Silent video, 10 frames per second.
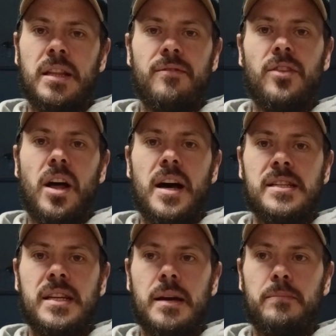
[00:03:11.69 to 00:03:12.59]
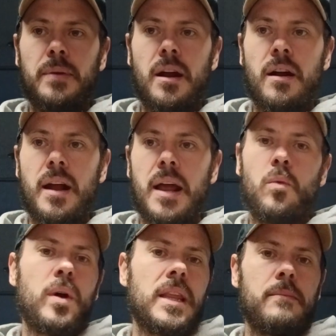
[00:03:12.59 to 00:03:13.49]
get the velocity up there,
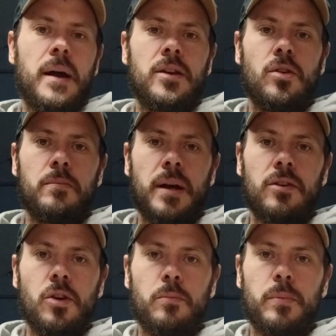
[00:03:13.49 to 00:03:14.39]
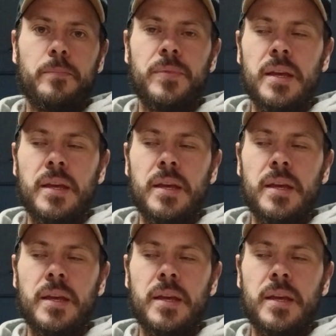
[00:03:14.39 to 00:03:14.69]
and what that might do to my group.